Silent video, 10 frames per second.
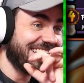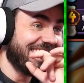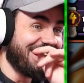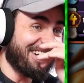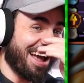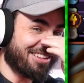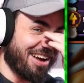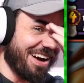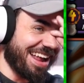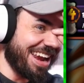Okay, so
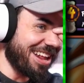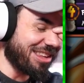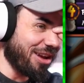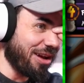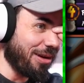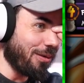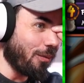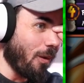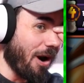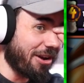I need to do
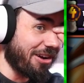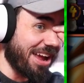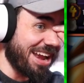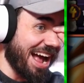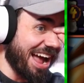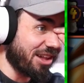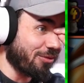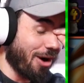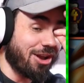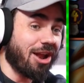water and ice
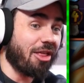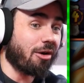for another